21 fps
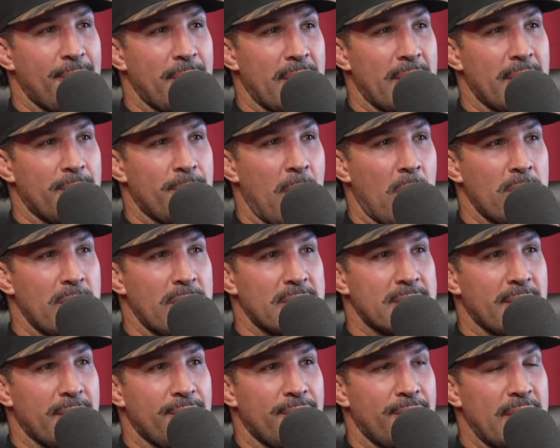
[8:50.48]
but Boney's
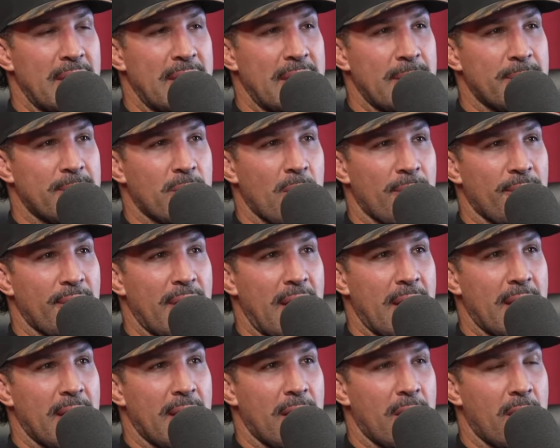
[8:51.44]
he keeps going for
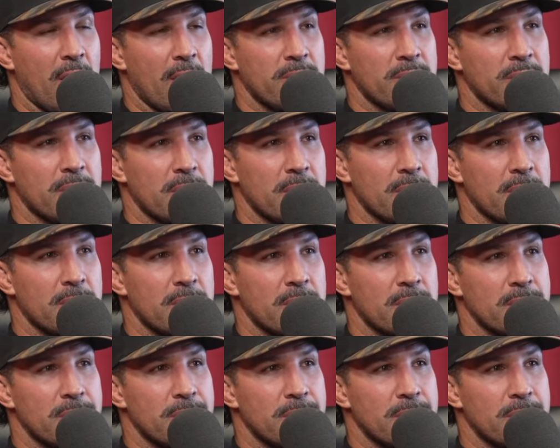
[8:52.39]
that head arm choke.